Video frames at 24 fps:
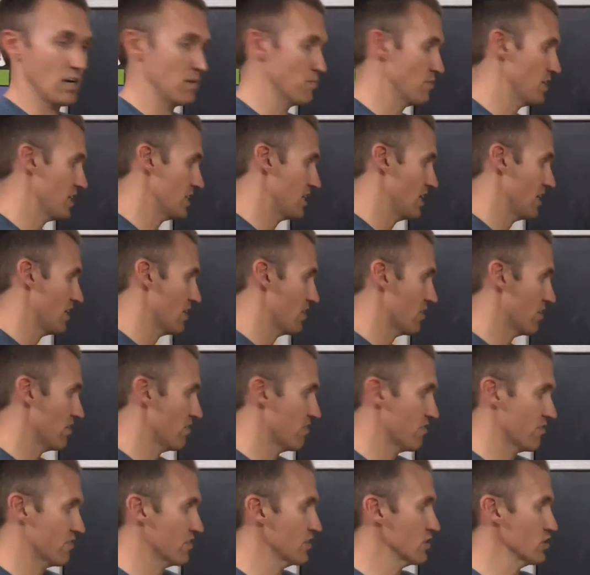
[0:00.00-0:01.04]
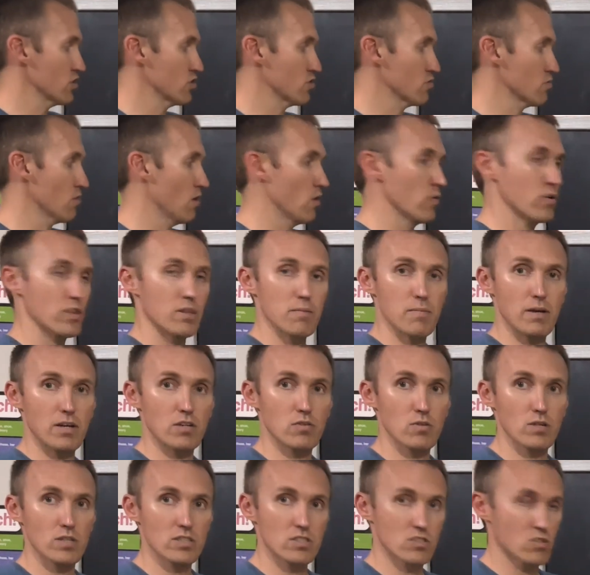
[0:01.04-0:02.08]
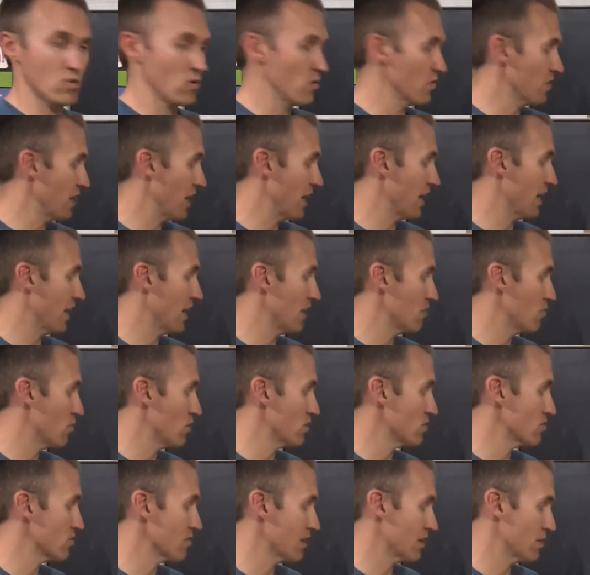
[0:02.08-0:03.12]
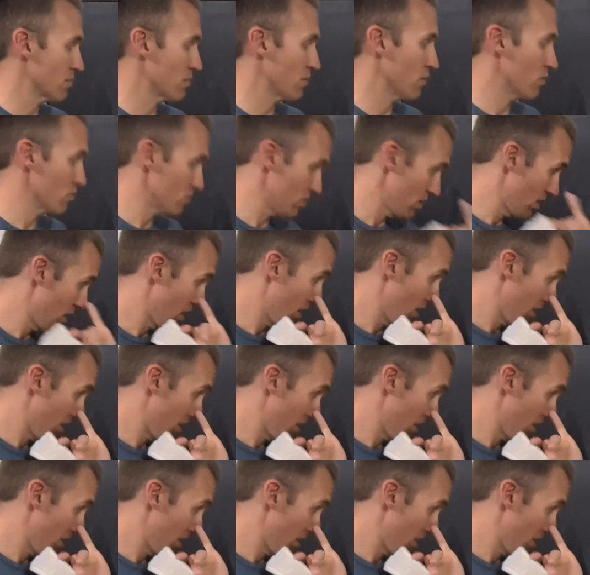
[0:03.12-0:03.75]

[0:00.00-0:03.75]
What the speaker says: I'm taking the first row in the matrix, call that A1 transpose,